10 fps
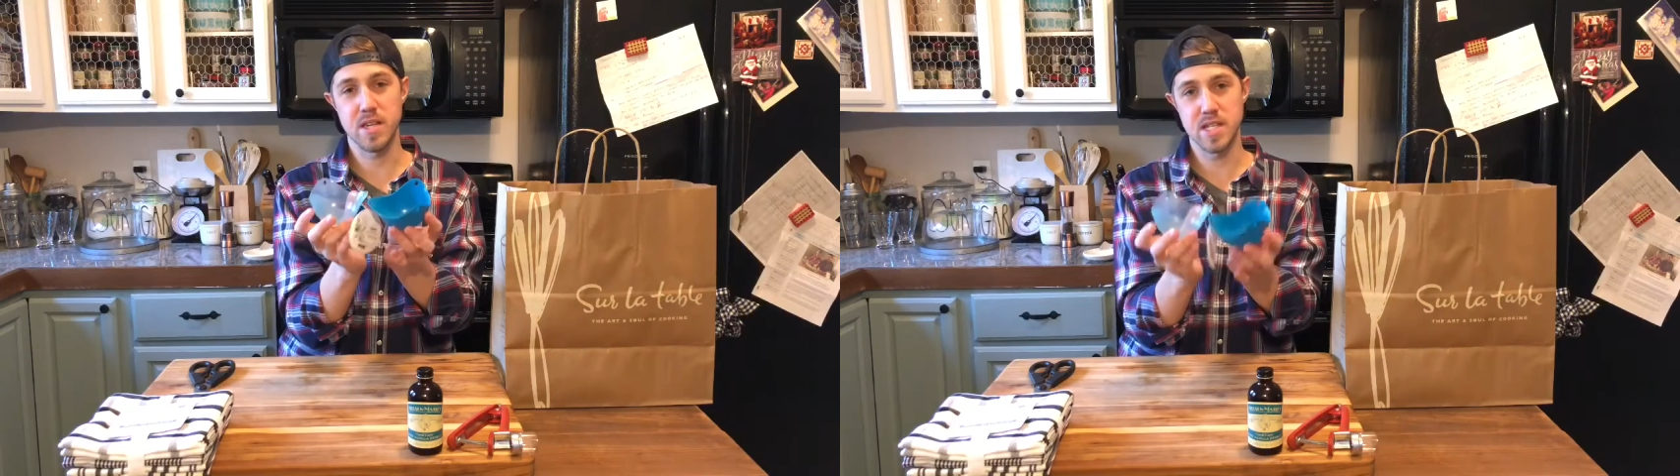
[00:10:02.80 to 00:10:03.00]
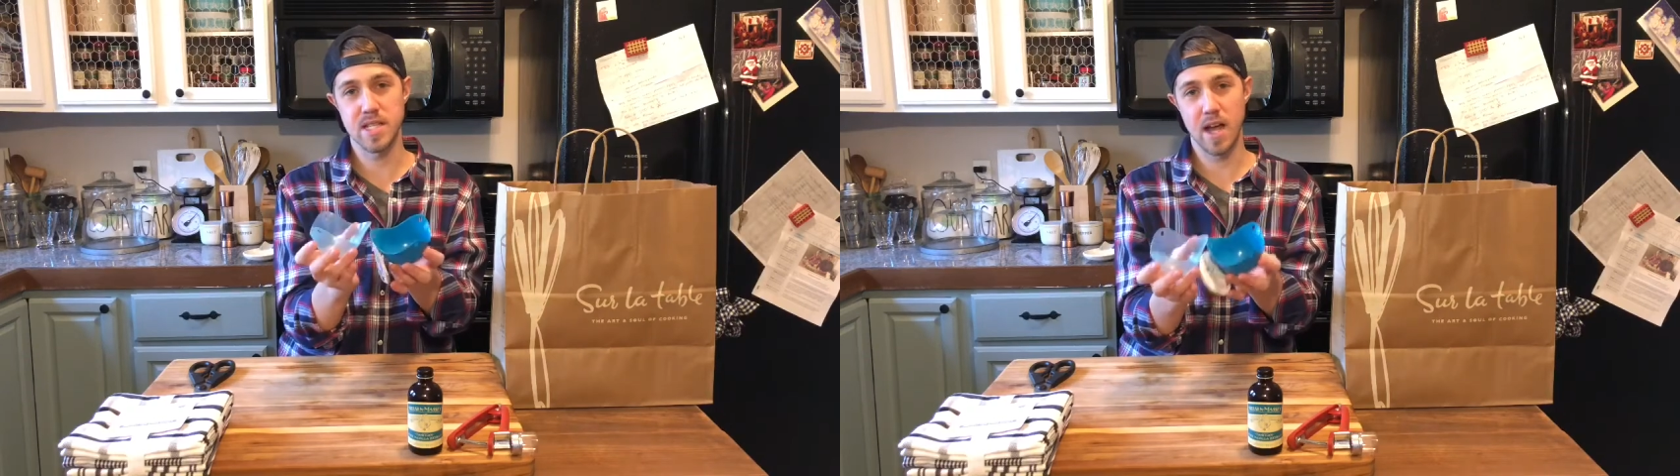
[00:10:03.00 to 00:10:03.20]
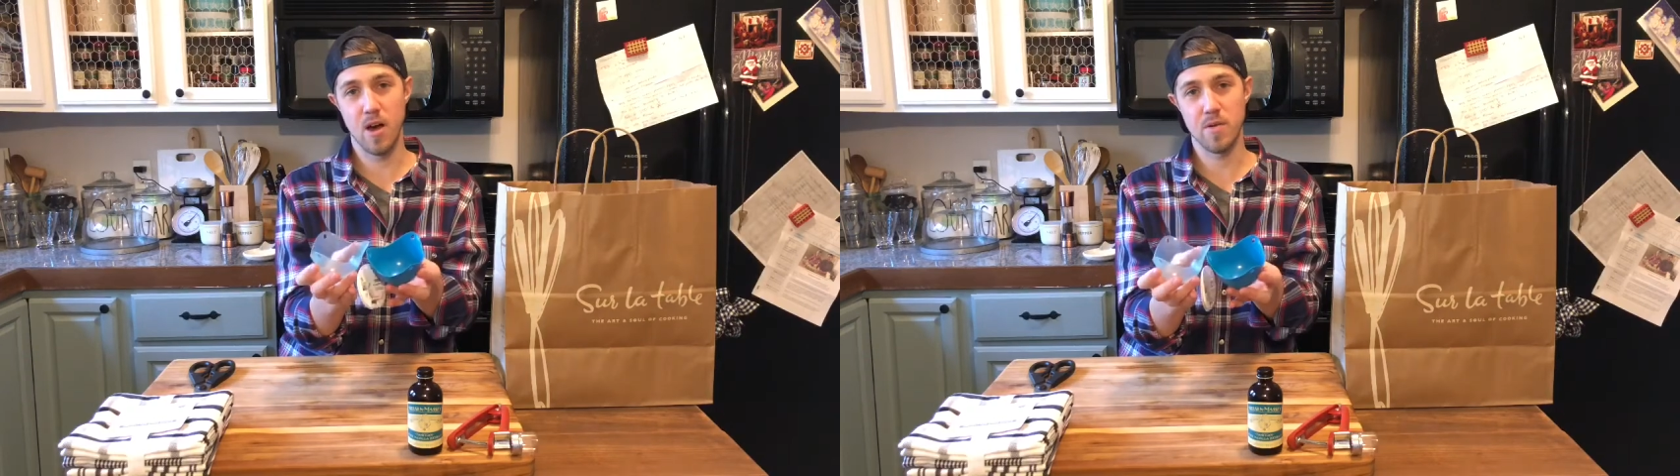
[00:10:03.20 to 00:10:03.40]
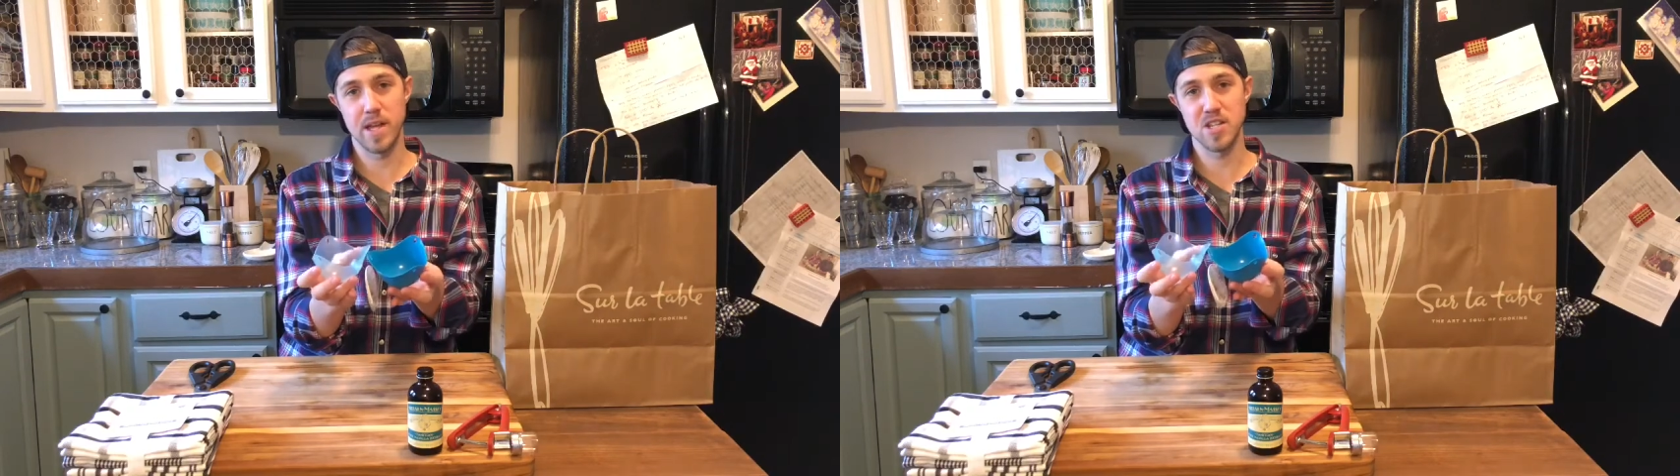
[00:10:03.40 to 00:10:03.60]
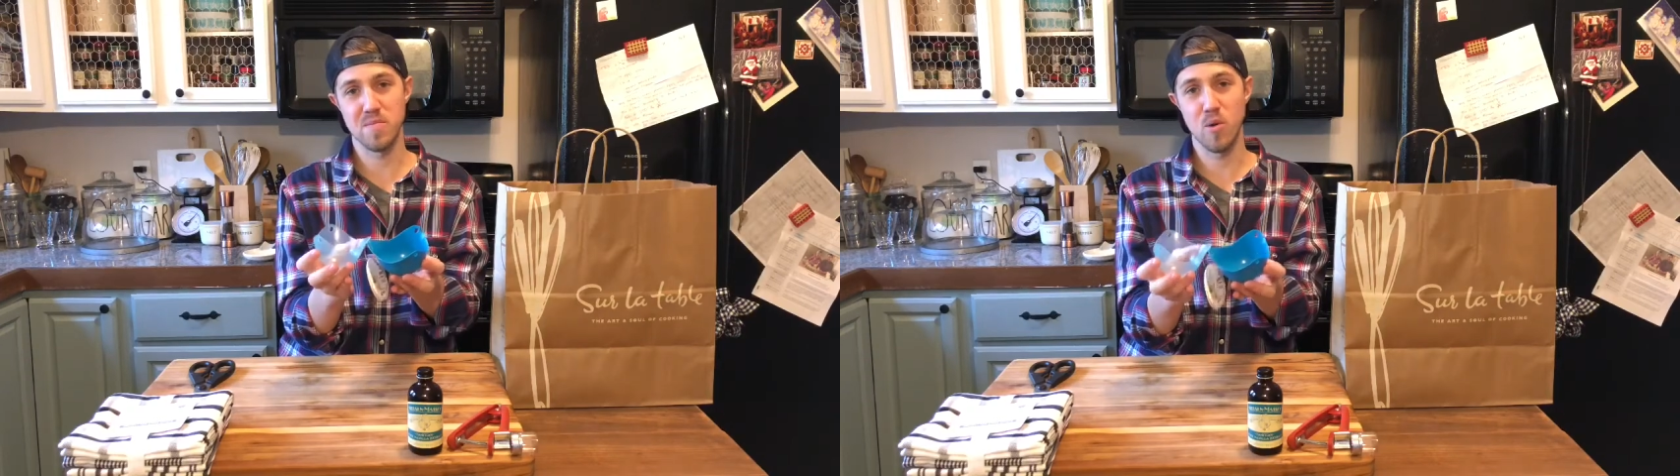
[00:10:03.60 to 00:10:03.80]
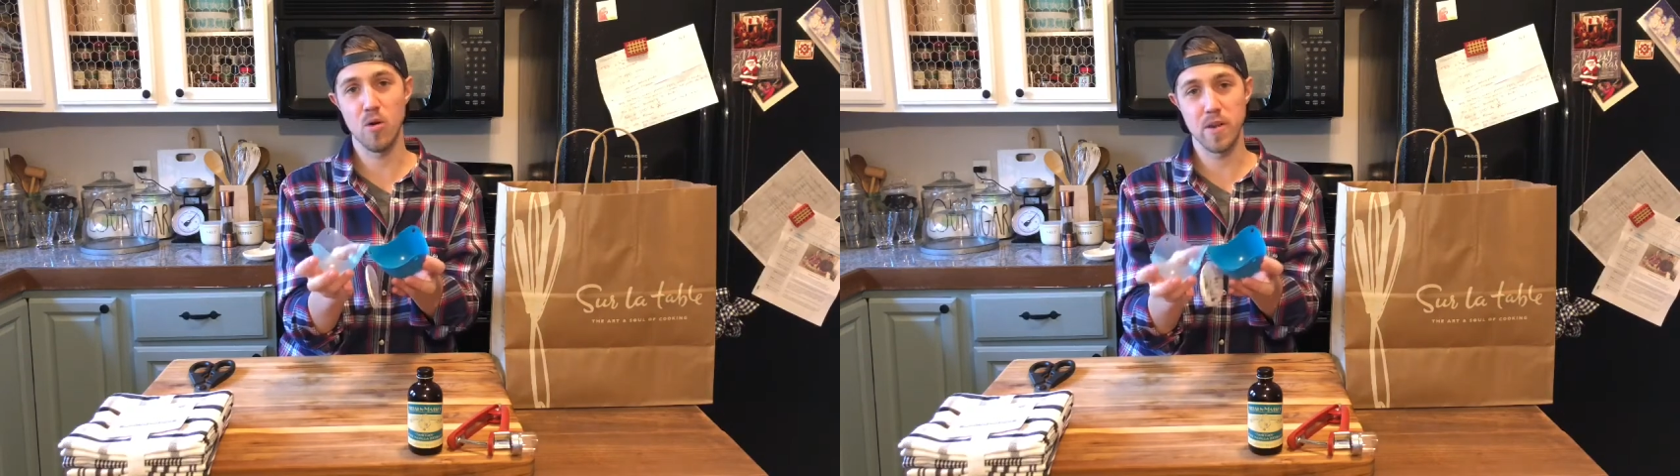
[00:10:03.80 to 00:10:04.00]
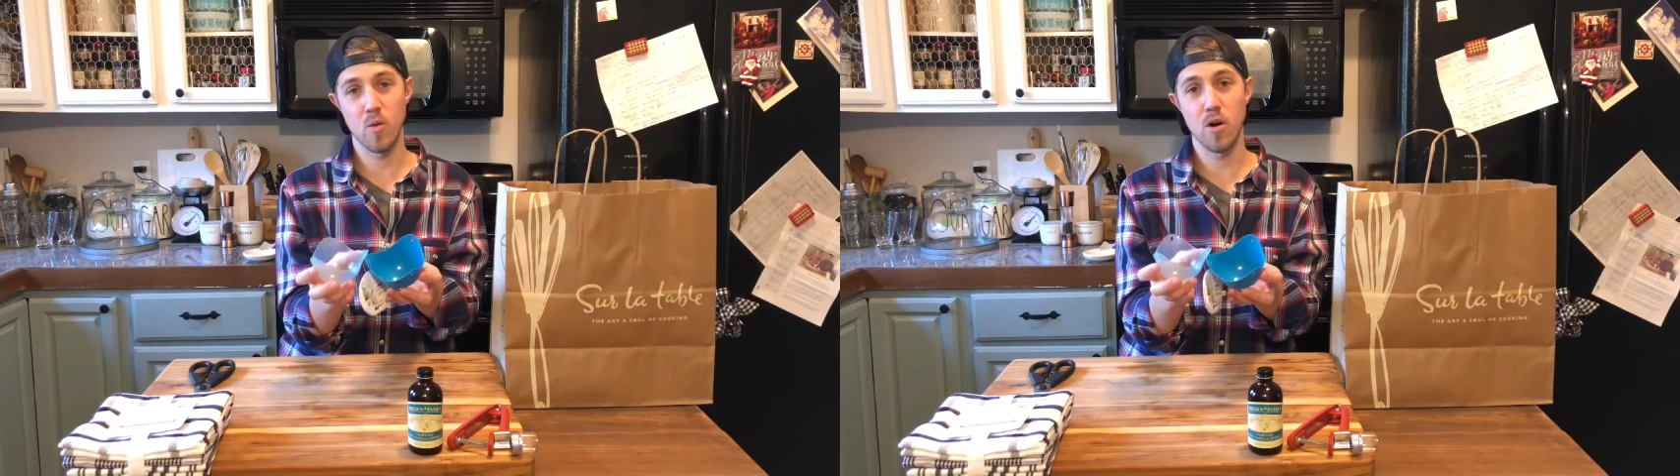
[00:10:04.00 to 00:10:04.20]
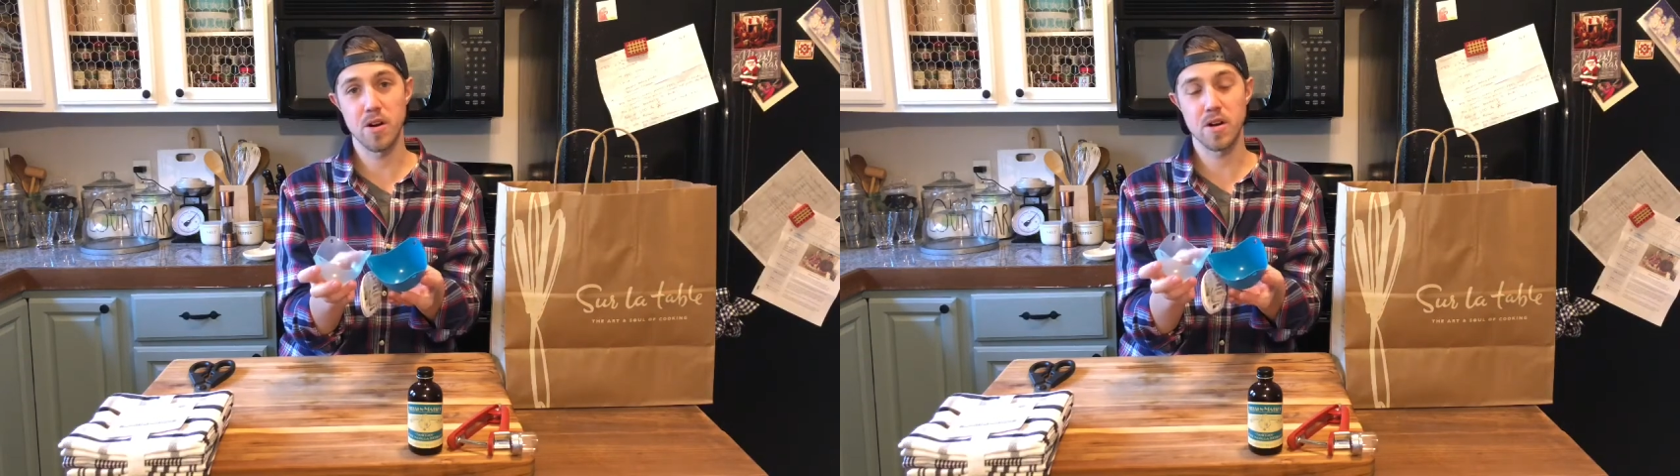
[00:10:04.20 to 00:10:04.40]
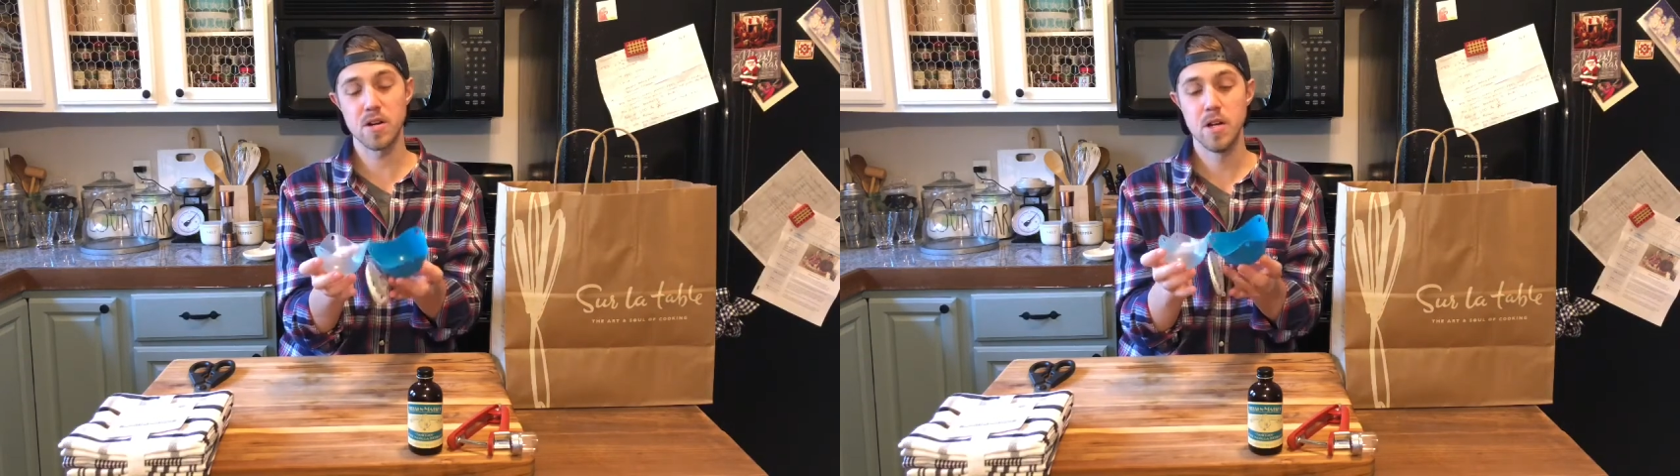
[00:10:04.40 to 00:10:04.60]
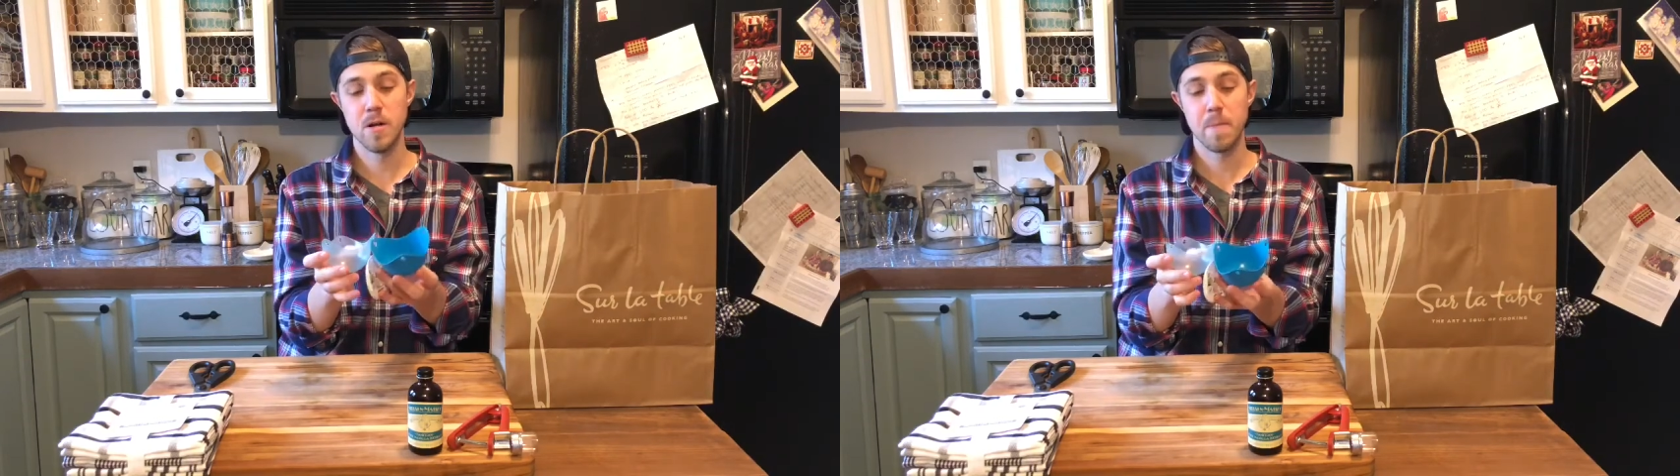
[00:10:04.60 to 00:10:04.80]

these down into boiling water,